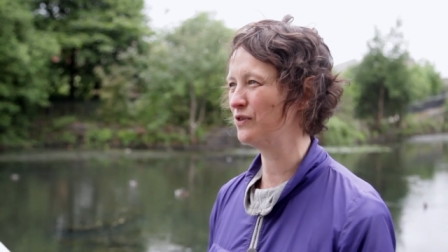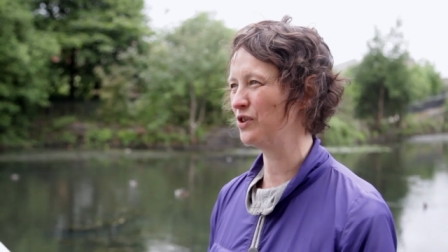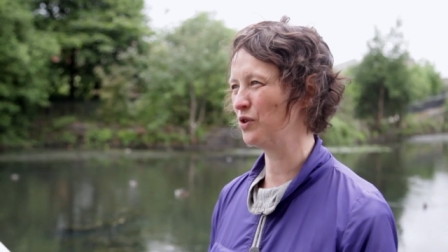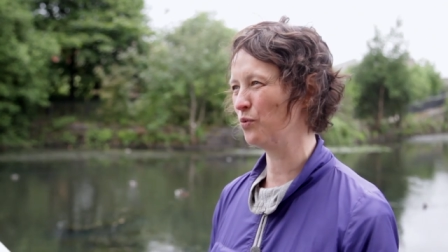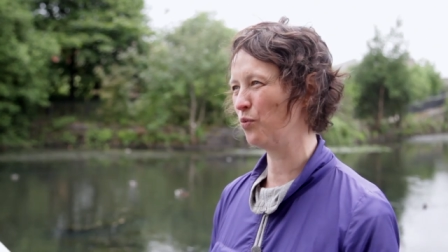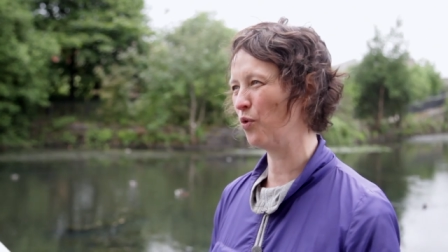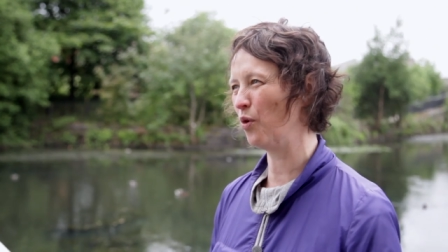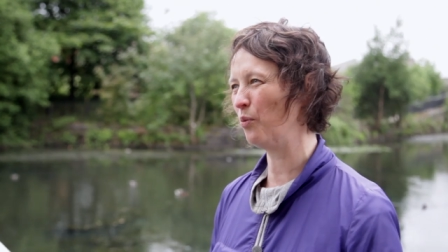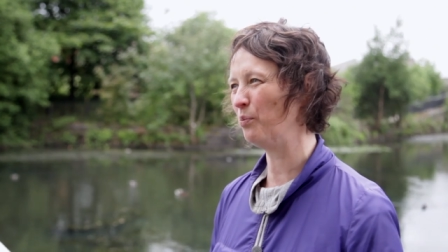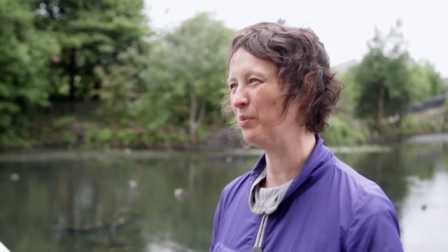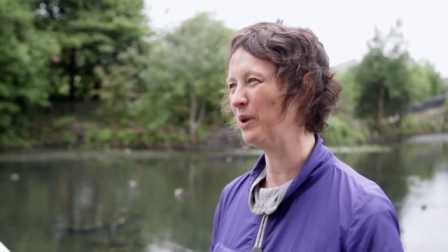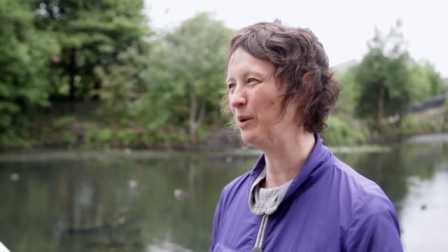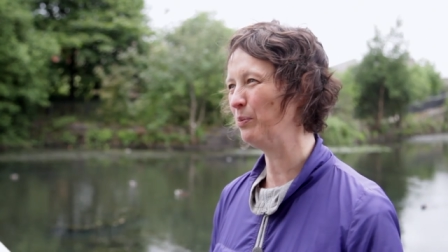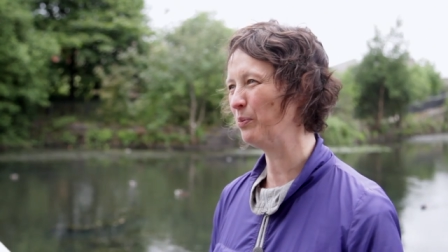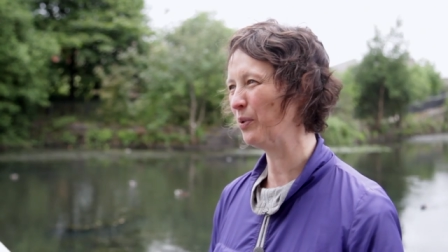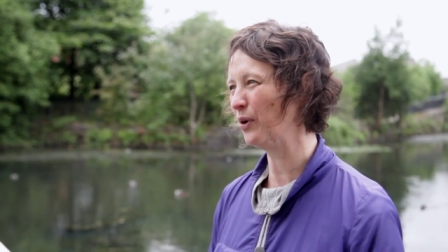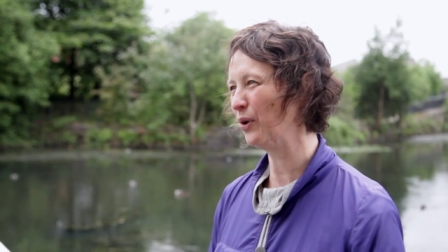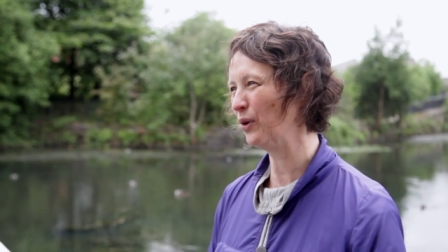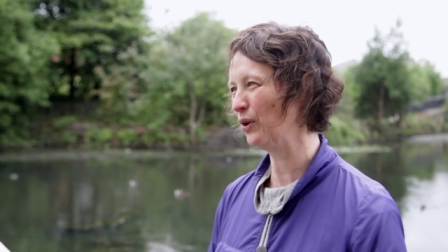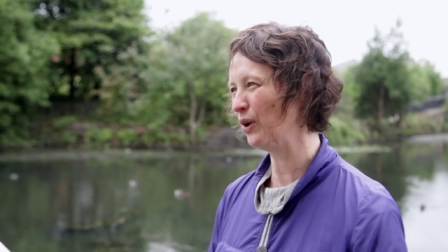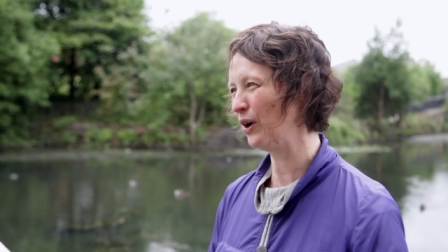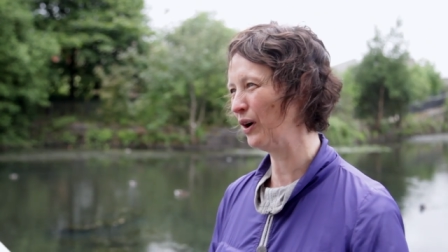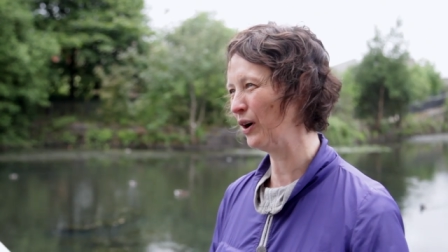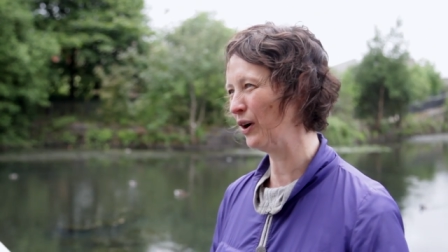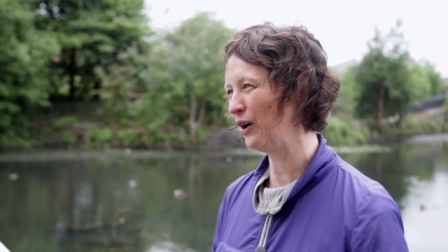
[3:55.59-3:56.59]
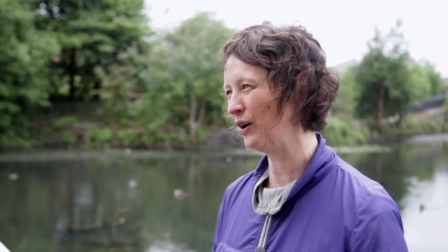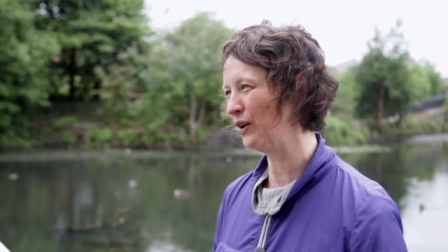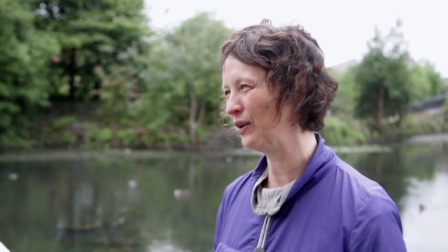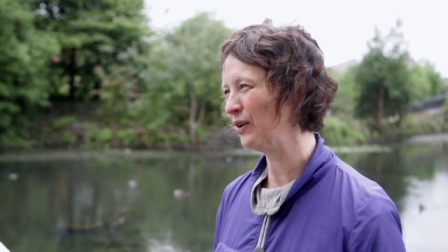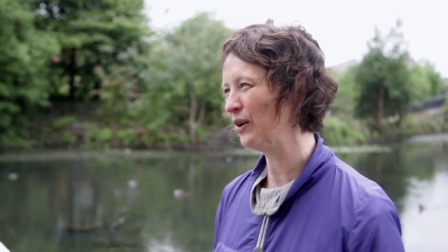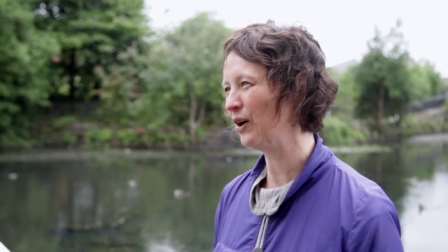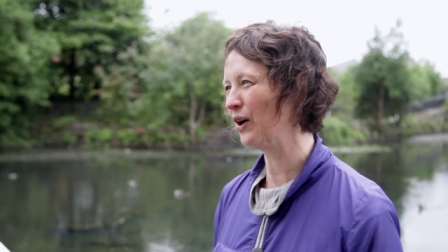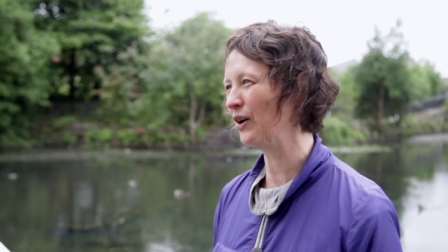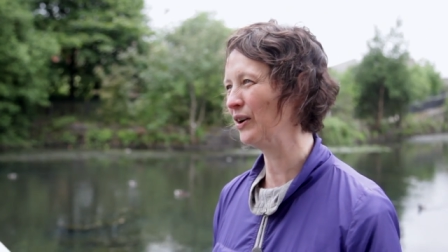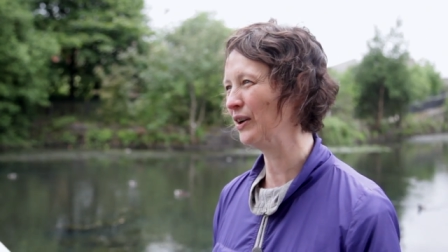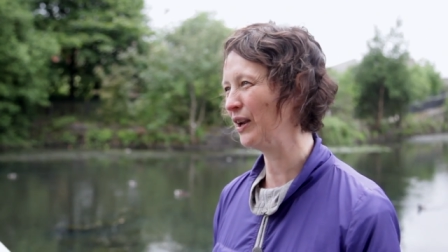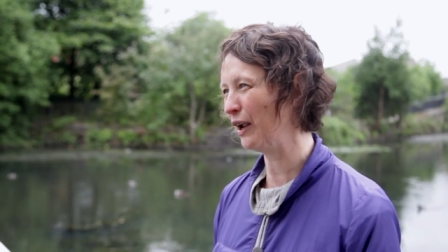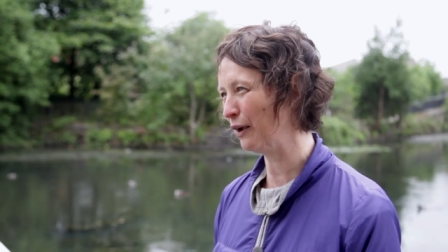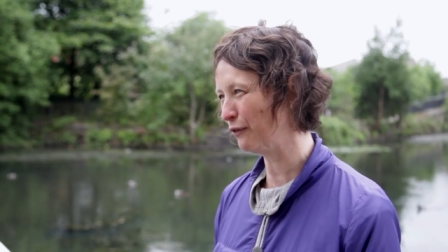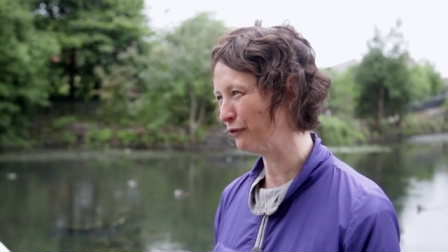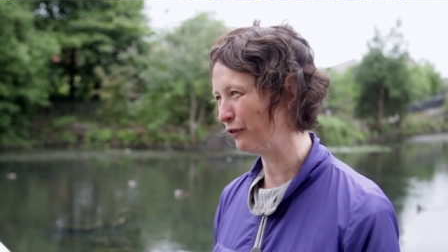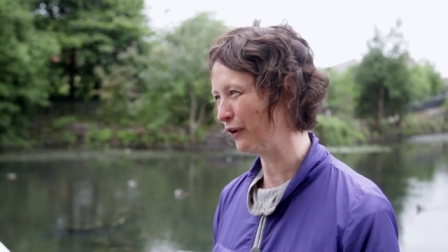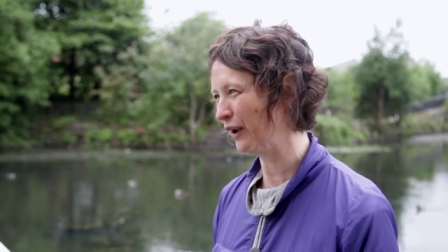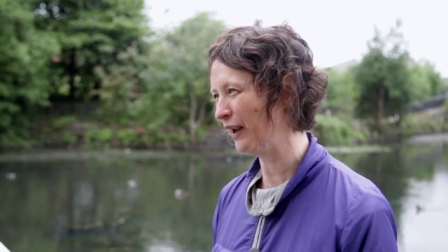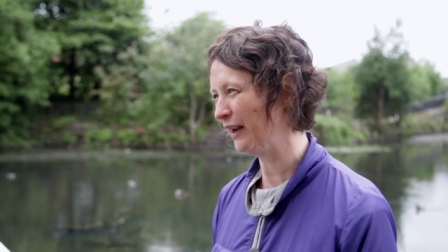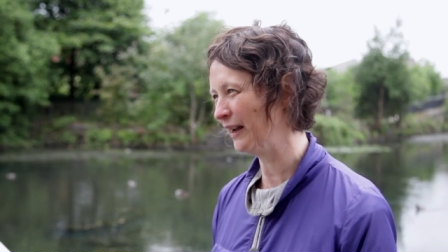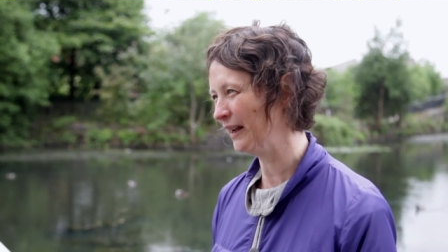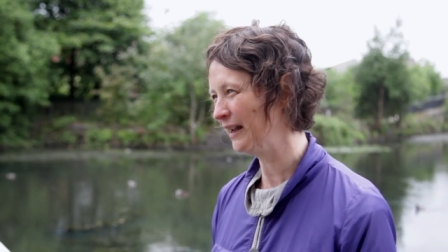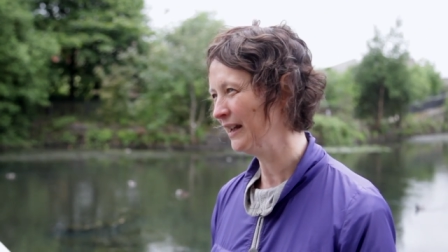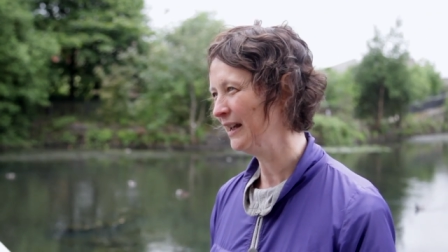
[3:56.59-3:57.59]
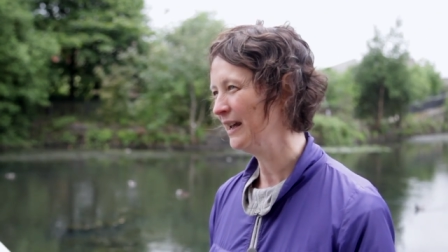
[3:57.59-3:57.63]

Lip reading: to what people are giving.